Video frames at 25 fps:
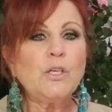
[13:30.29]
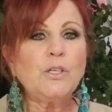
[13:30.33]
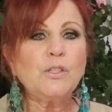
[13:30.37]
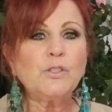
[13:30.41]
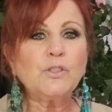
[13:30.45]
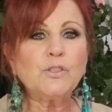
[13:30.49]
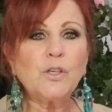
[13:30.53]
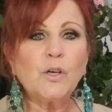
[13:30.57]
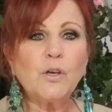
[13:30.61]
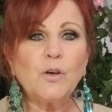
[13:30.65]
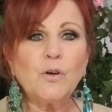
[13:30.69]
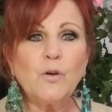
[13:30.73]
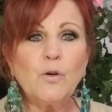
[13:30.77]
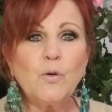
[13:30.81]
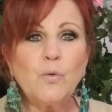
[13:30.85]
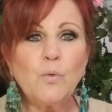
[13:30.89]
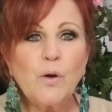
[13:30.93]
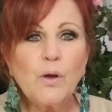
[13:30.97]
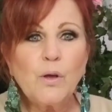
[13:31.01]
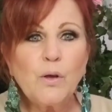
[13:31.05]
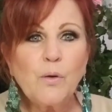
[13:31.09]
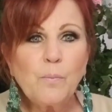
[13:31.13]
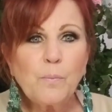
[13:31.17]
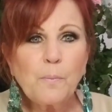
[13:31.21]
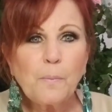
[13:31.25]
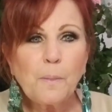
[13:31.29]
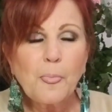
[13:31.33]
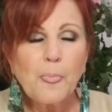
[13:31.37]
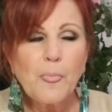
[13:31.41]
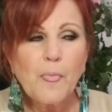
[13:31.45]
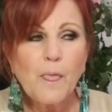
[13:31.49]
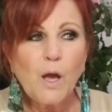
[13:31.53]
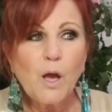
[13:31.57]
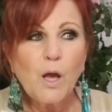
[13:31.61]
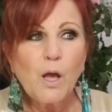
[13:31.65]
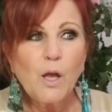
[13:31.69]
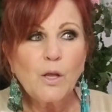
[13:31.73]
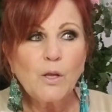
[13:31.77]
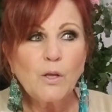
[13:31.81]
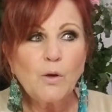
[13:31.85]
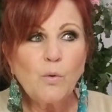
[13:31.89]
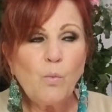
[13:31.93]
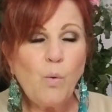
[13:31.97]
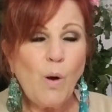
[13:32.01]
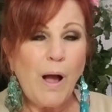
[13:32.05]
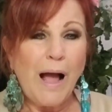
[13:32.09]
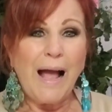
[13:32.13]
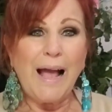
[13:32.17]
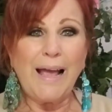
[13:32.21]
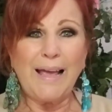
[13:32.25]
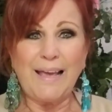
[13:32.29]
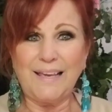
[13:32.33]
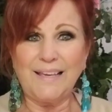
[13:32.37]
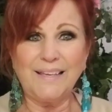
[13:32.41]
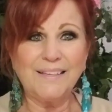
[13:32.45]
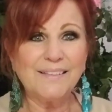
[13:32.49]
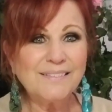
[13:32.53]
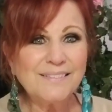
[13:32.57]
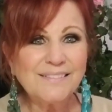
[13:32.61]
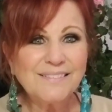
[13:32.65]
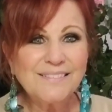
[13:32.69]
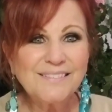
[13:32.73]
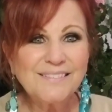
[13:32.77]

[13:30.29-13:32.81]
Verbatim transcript: So, why?